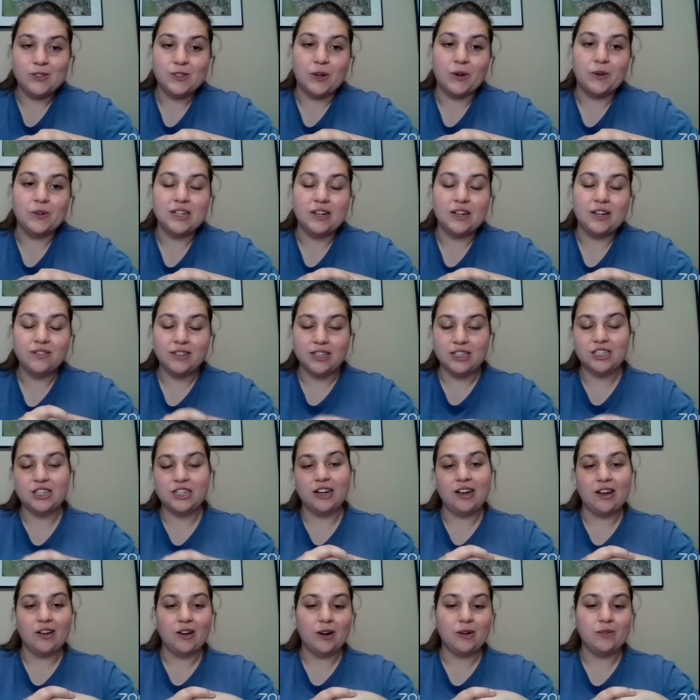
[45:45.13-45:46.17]
So definitely
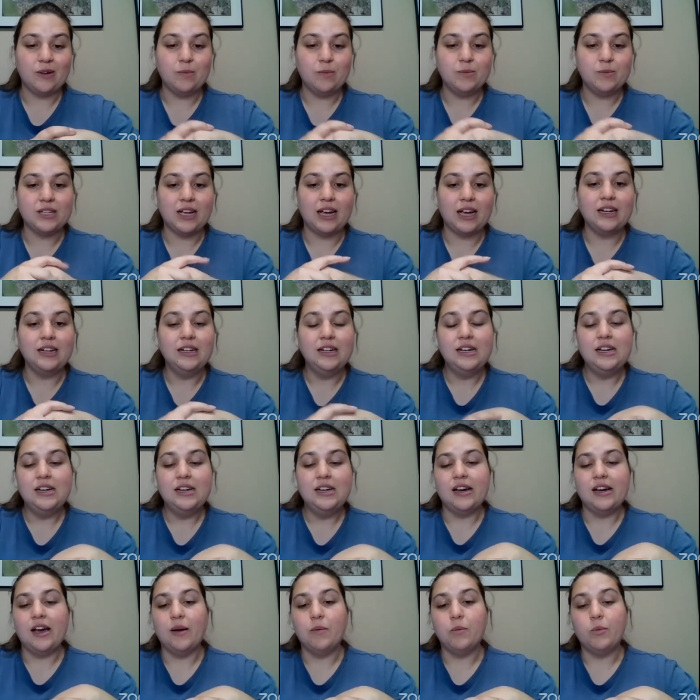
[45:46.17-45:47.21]
check out our website.
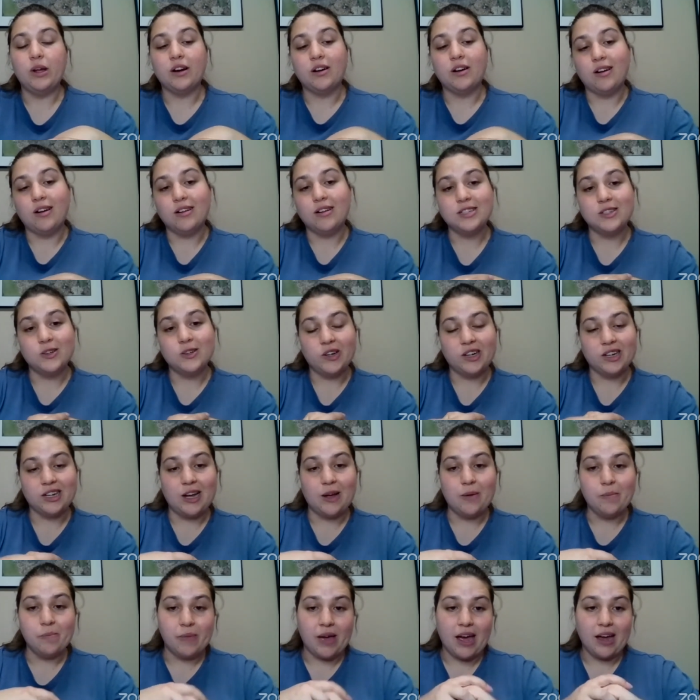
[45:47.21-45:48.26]
Um, we are also going
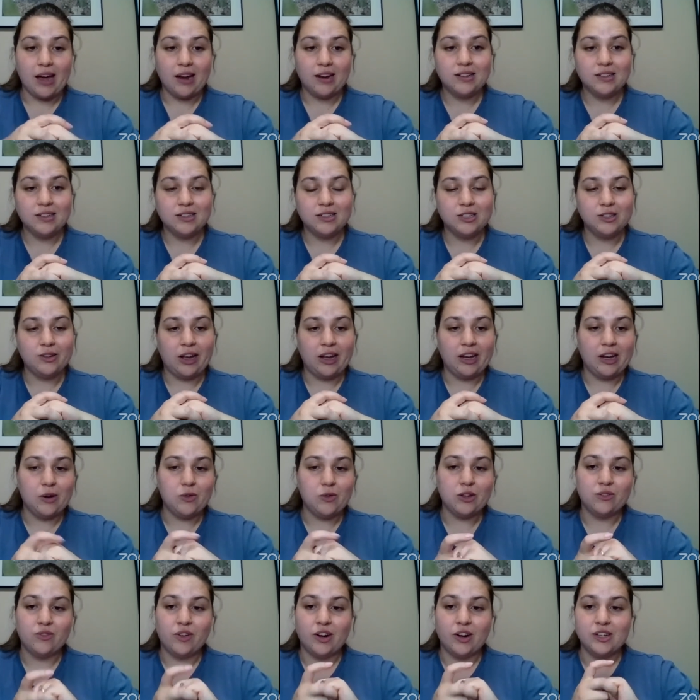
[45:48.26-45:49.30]
to come back to hang
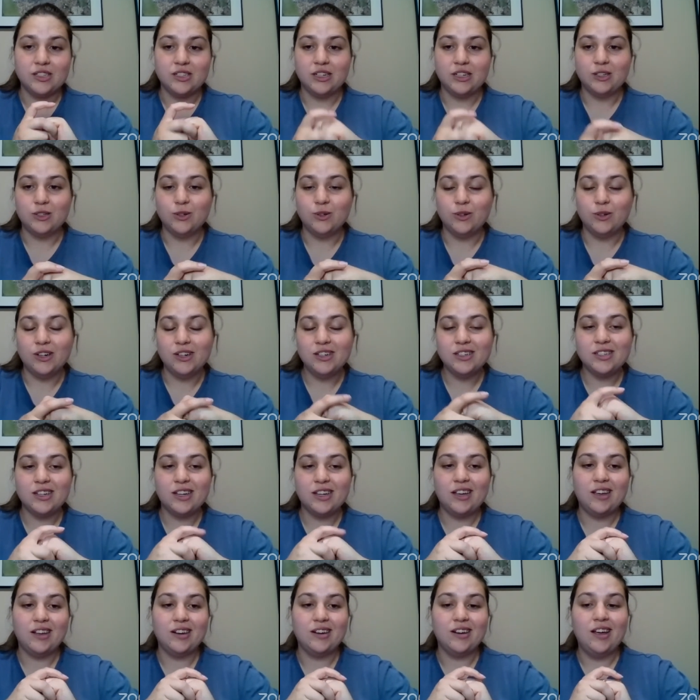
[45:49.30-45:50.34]
out with Varsity Tutors
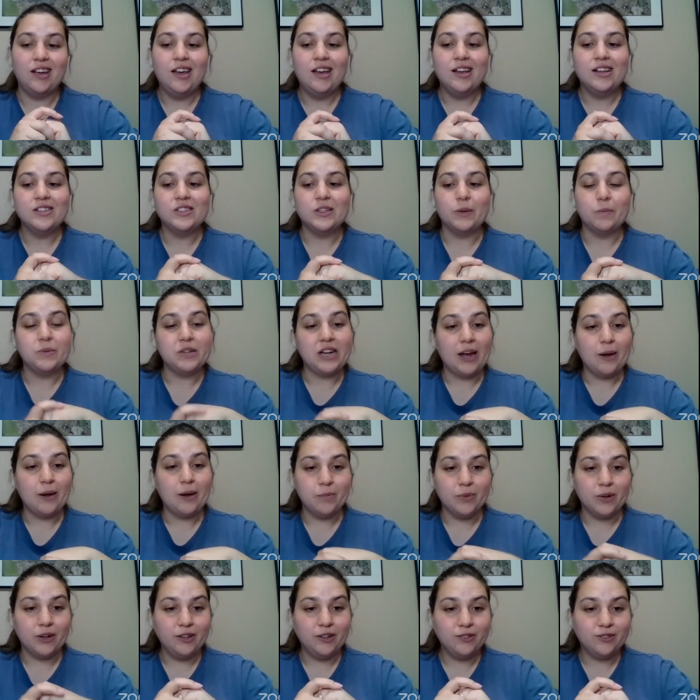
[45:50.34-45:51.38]
in
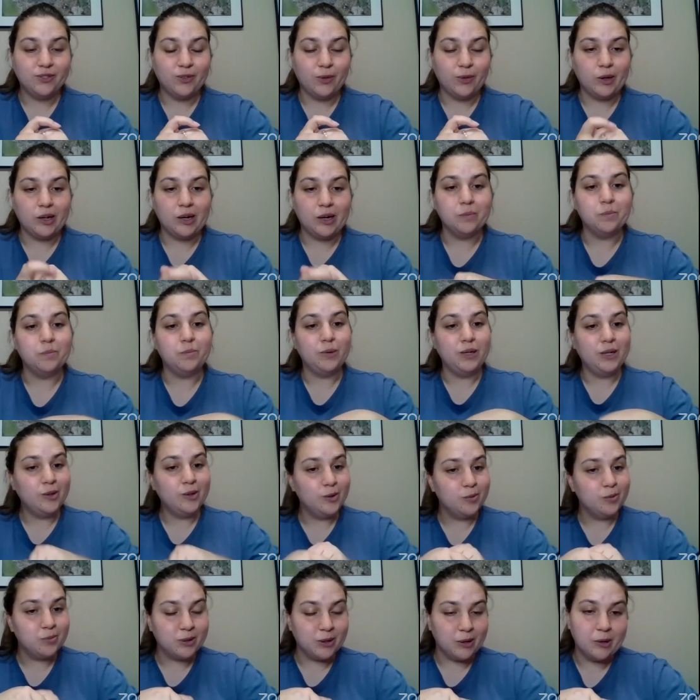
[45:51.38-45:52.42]
September for a
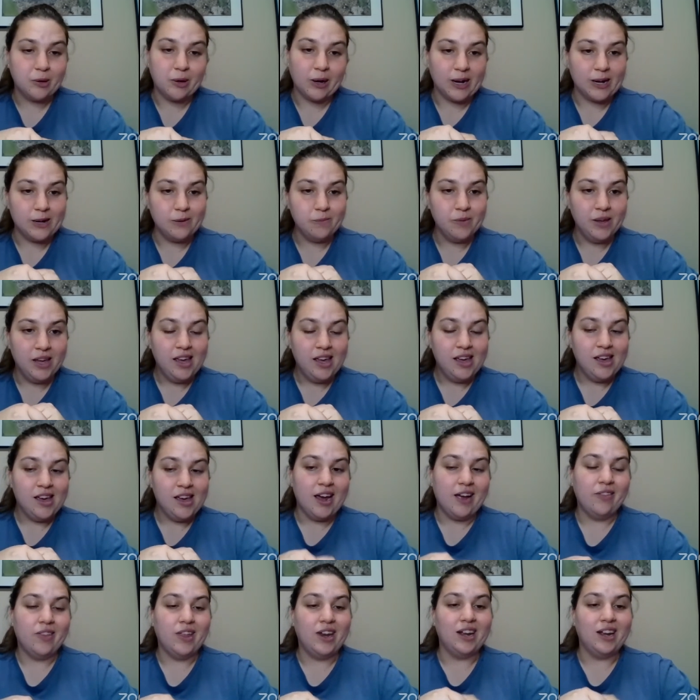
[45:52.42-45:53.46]
beetle program,
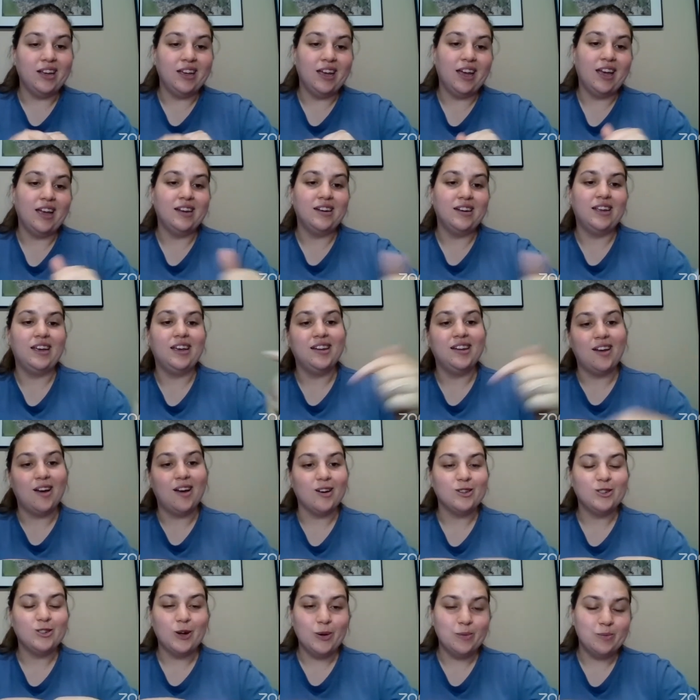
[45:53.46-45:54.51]
and then again in
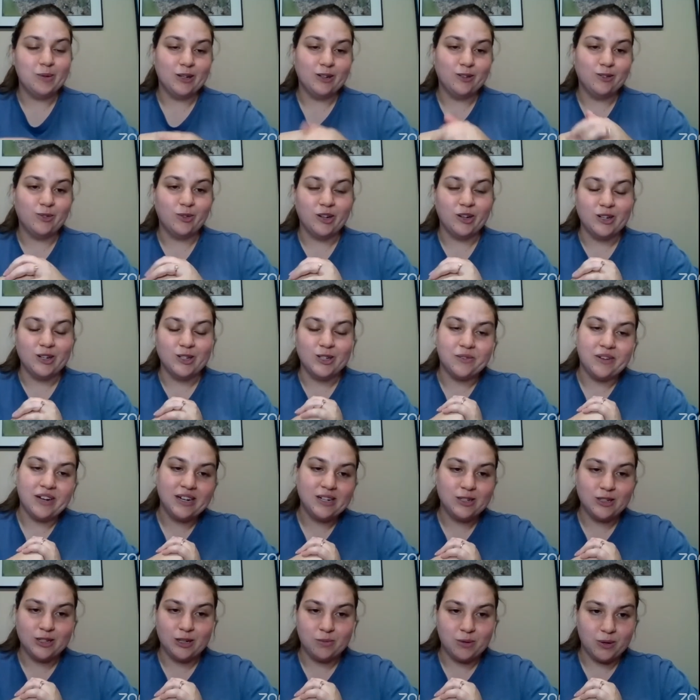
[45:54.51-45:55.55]
October for a
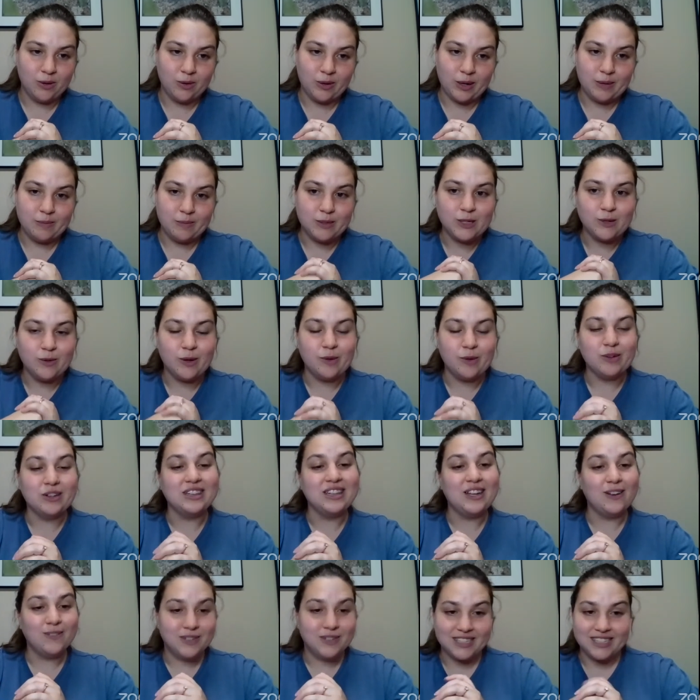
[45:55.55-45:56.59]
tarantula program. So we
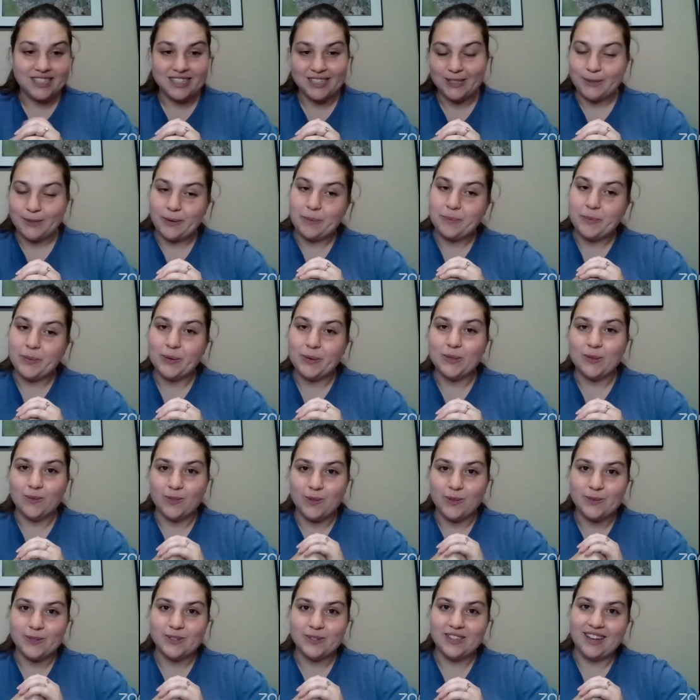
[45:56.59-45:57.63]
would love to see you at both
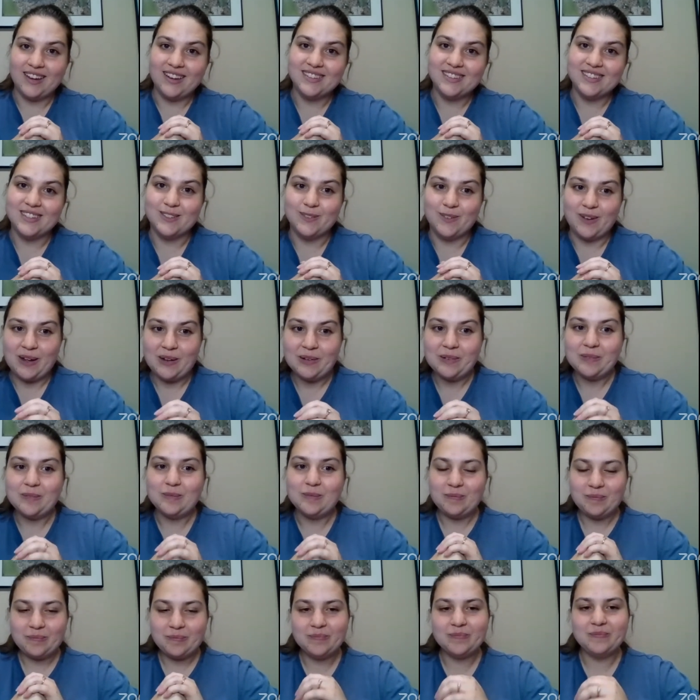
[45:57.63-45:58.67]
of those things as well.